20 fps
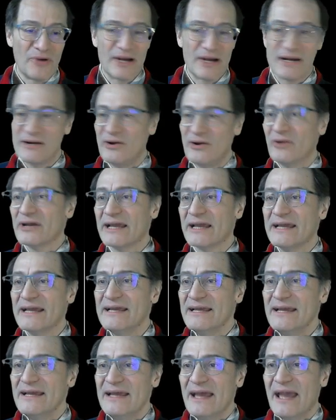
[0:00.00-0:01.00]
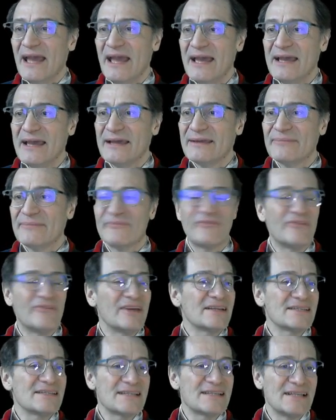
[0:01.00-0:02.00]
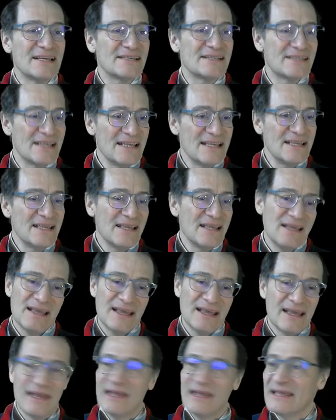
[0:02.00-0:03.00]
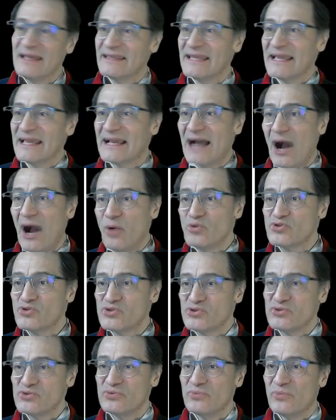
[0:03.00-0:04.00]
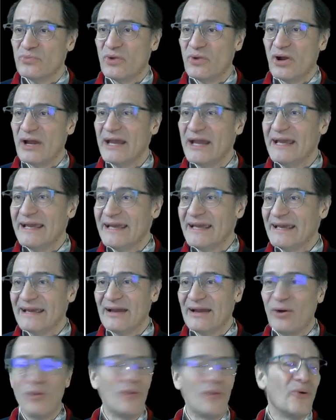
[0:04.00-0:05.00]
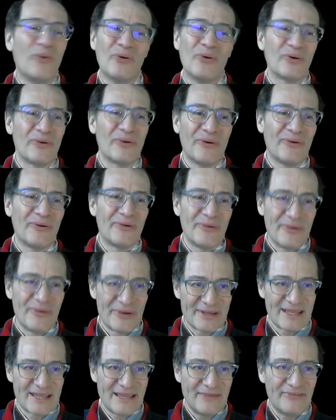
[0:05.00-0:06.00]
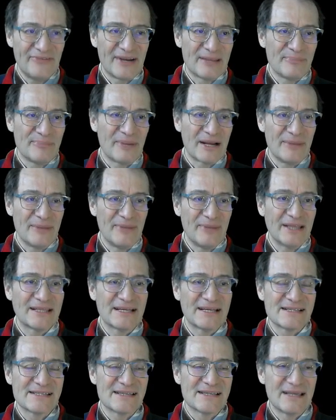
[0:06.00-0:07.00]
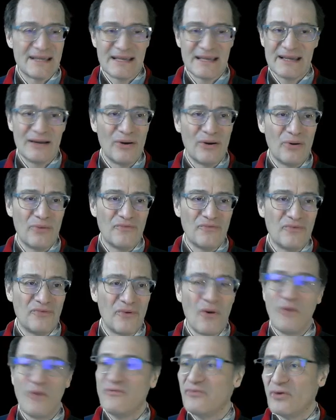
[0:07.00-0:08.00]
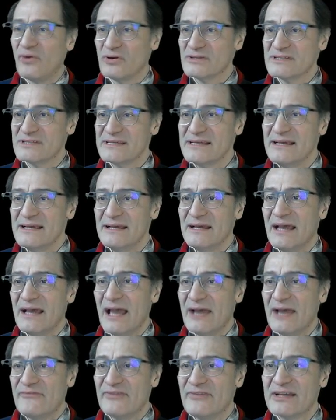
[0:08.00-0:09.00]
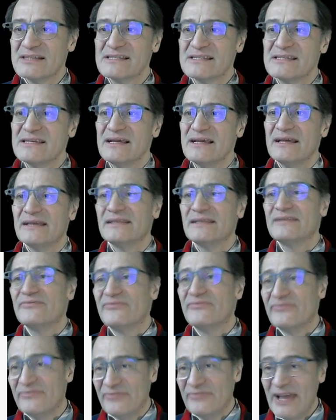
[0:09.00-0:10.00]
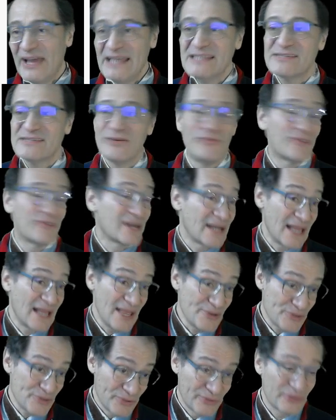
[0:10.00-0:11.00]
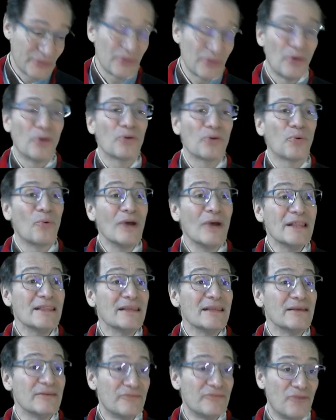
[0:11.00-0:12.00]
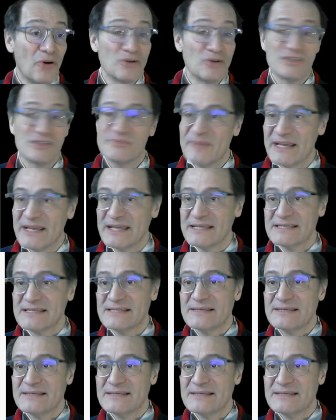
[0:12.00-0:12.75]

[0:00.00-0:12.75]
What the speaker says: Okay, first let's see the cause or the different parameters of faults. First, phase of creation, or when the fault begins.